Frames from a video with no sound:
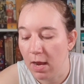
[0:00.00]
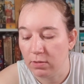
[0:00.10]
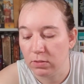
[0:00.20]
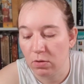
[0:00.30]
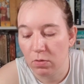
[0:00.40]

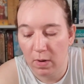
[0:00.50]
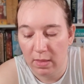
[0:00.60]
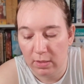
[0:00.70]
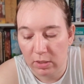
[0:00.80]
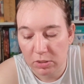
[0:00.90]
And so the
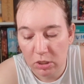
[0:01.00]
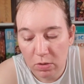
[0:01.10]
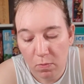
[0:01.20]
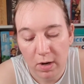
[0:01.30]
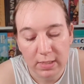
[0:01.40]
way that the
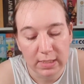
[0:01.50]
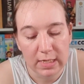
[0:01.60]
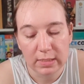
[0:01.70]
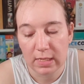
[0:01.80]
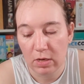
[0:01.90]
tomb works
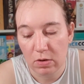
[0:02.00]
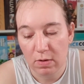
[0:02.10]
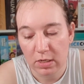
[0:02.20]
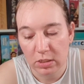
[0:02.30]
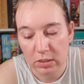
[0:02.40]
is that
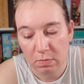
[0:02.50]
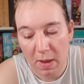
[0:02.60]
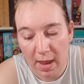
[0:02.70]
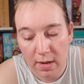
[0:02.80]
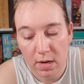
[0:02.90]
you can
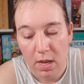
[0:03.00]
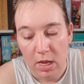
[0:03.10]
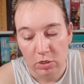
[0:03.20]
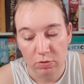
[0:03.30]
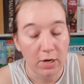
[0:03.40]
spend
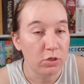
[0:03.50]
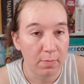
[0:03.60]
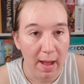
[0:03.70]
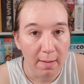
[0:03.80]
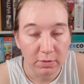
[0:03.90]

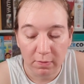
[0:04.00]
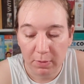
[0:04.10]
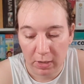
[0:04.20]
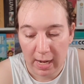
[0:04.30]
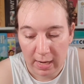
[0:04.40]
treasure maps
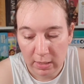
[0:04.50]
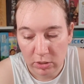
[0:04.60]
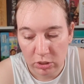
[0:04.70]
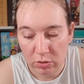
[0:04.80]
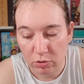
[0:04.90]
from your
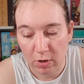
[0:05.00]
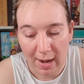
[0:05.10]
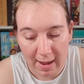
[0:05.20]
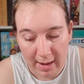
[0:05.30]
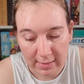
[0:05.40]
hand to
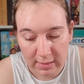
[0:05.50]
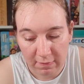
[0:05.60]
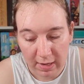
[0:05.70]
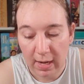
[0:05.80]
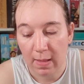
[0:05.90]
try to
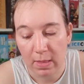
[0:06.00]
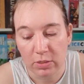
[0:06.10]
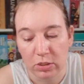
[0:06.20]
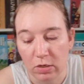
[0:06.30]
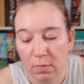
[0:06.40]
excavate in
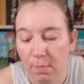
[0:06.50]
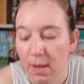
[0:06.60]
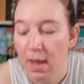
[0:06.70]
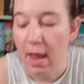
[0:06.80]
the tomb.